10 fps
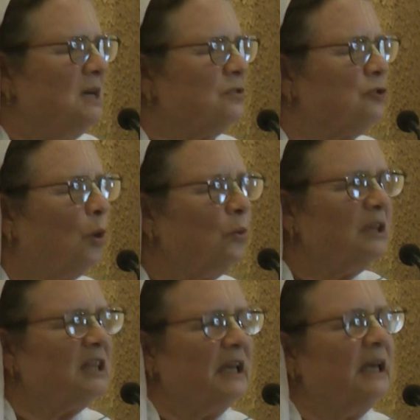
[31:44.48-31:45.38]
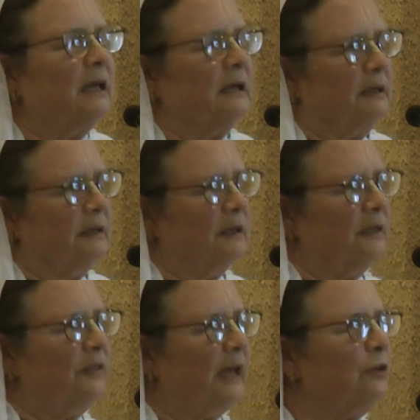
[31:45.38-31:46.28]
Don't think
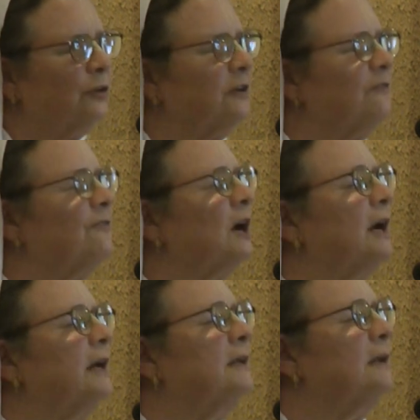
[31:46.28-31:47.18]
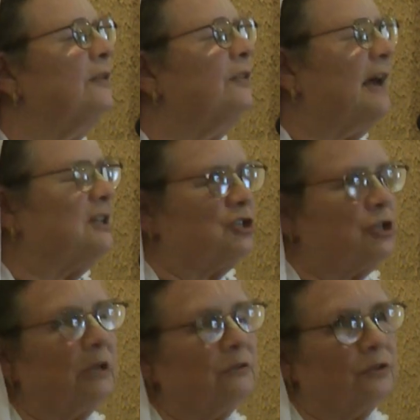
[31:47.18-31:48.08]
that you're going to find that
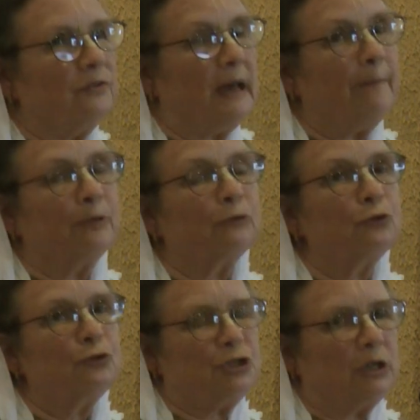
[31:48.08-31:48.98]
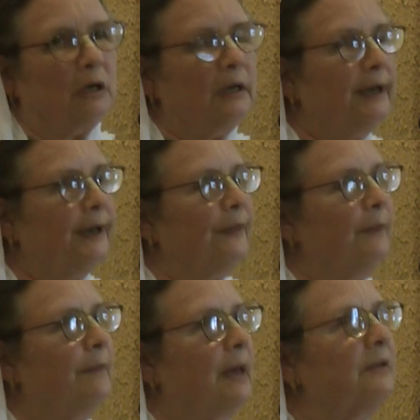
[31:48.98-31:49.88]
shelter, that Purusha, in
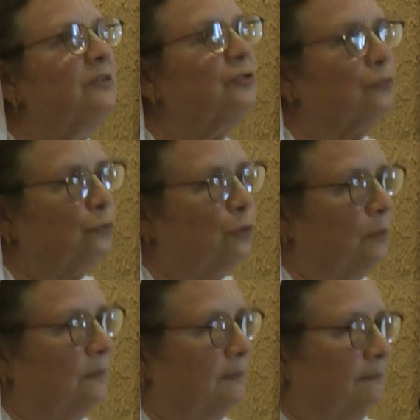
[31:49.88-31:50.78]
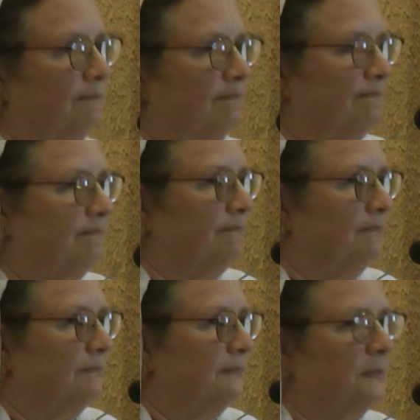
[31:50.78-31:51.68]
the men's room.
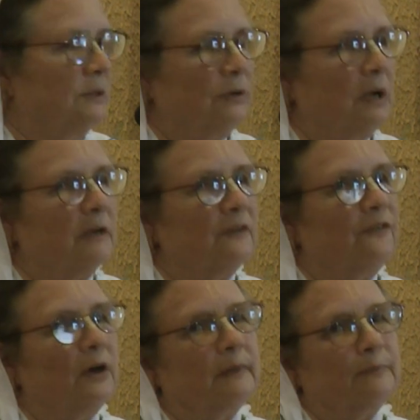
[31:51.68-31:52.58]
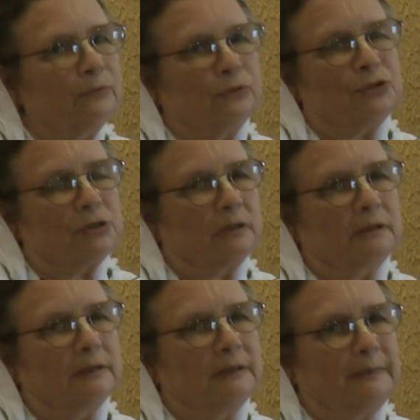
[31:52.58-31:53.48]
You're not going to find
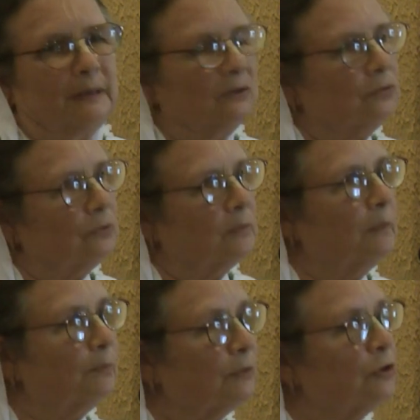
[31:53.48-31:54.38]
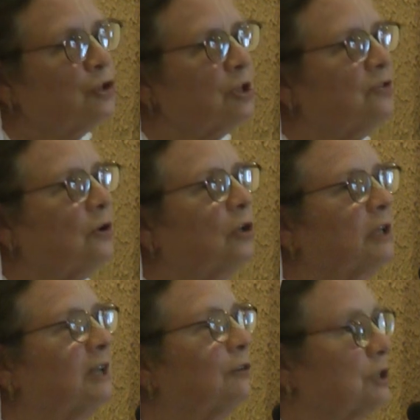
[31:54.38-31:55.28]
Purusha in the men's room. Purusha is
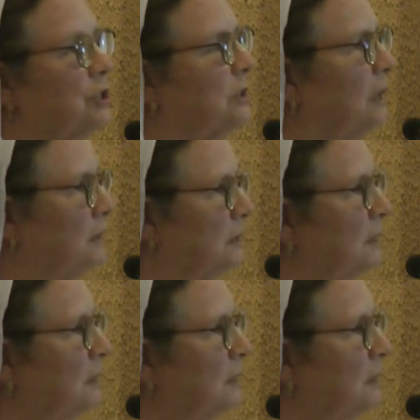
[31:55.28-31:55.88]
only Krishna.